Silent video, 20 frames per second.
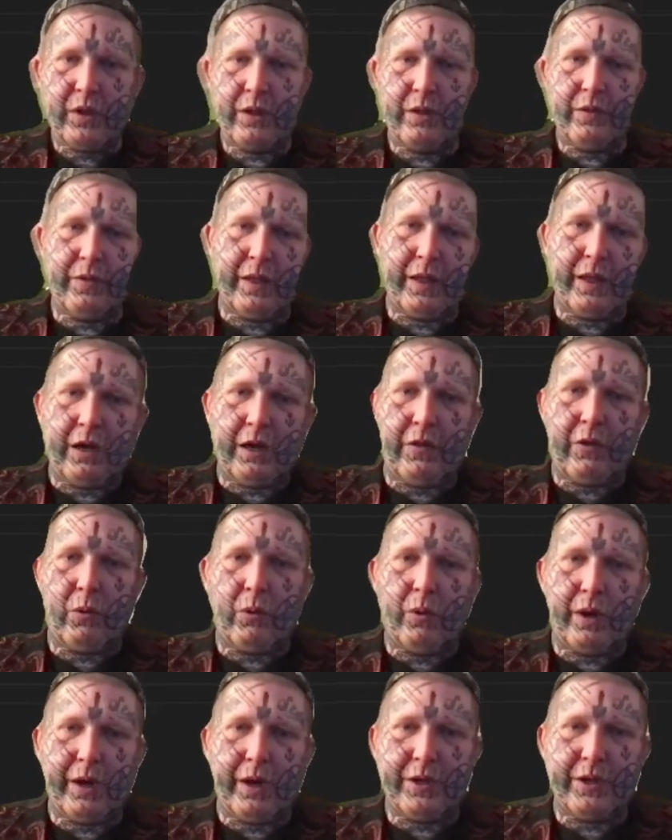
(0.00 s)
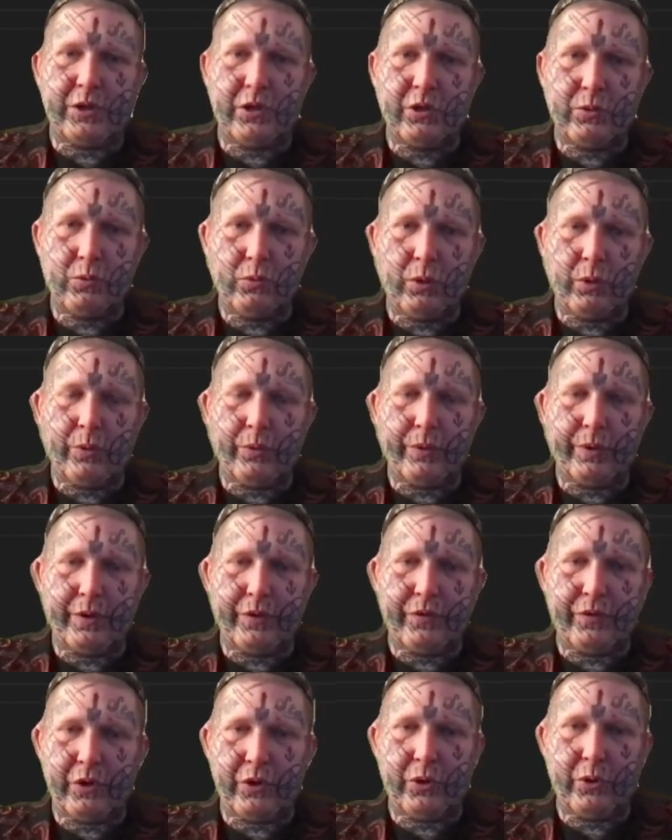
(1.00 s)
Then otherwise, what we want to
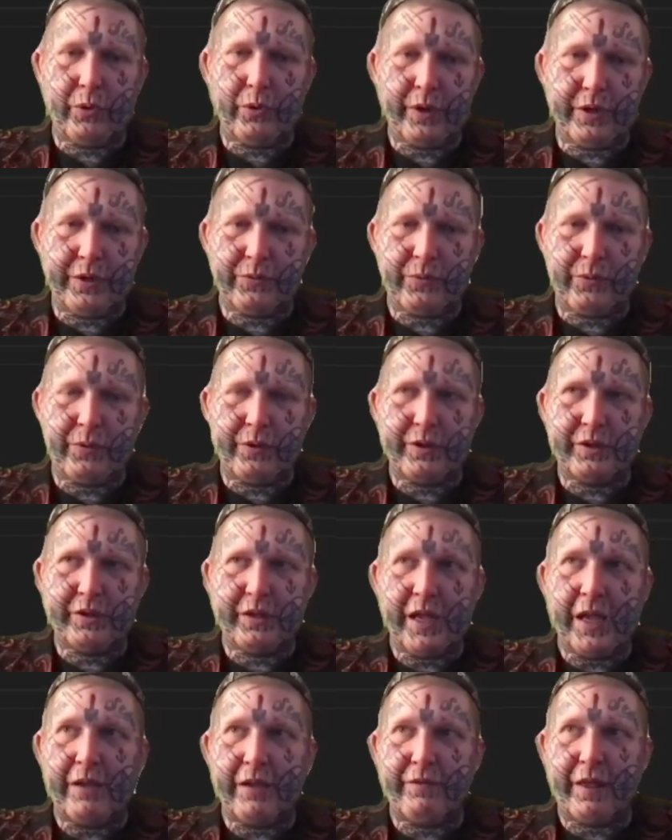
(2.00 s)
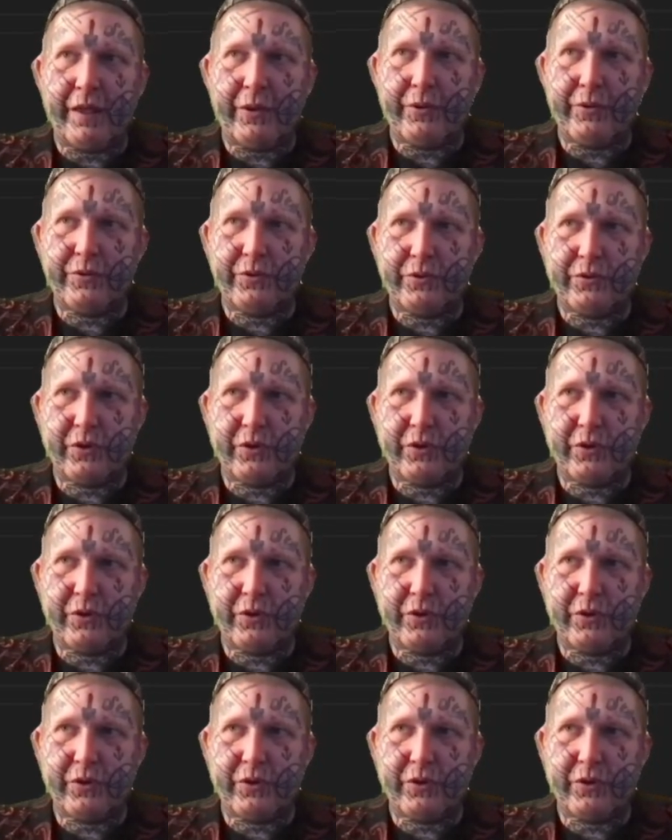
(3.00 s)
do is we want to save that user.